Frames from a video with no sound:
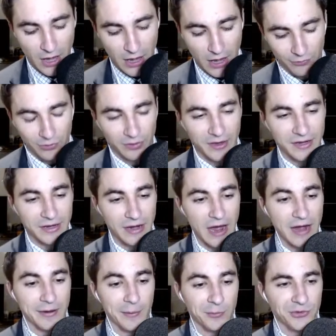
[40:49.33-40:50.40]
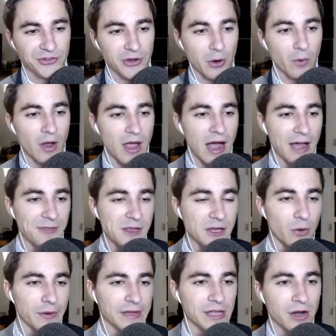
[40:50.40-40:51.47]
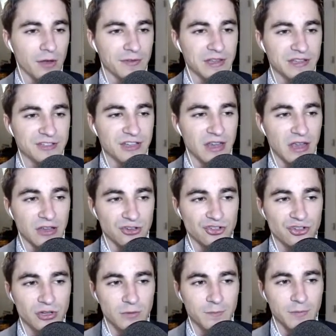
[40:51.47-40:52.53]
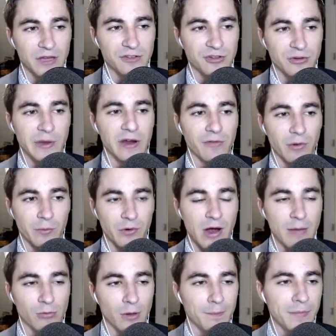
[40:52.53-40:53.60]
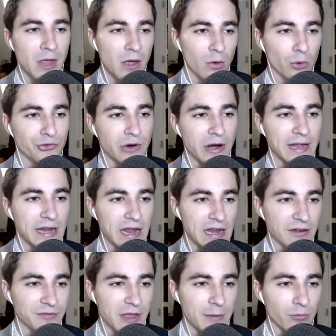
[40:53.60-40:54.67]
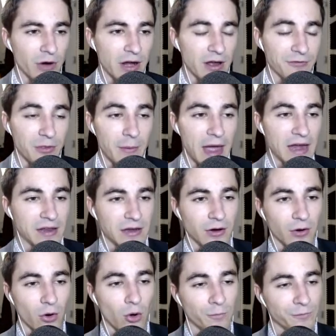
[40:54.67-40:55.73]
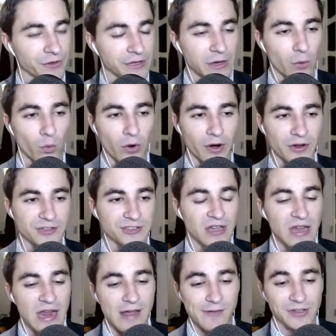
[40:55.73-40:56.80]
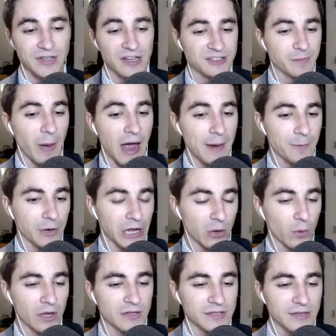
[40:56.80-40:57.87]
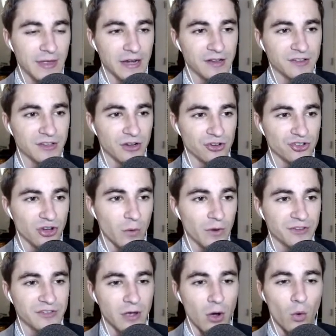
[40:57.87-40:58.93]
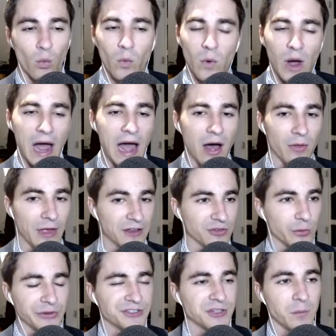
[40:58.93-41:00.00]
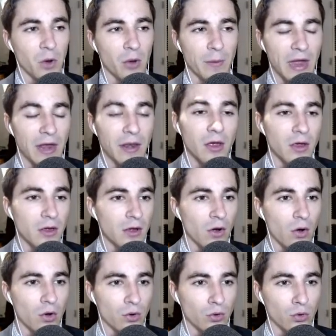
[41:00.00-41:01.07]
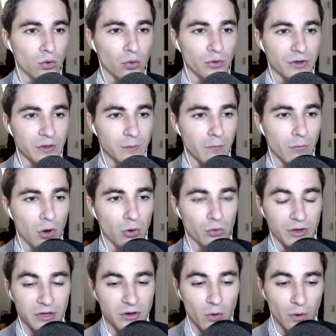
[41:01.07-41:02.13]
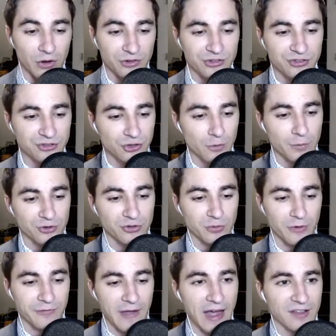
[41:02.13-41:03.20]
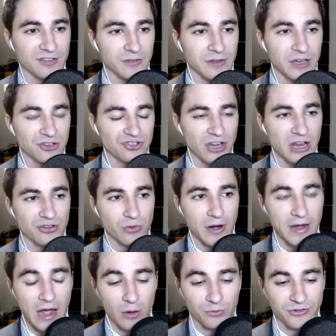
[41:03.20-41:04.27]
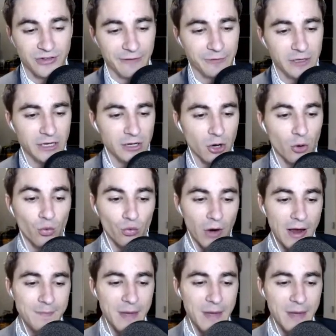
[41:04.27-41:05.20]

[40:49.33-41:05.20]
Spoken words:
related items. So I think going in on these, it shouldn't be too big of a problem. We'll try to get 8 of them right off the bat here. Hopefully it works. If it does buy pretty quickly, that is going to show us... Oh, wow, that Twisted Bow, man. Holy moly, going super, super fast on the exchange right now. Definitely going to go right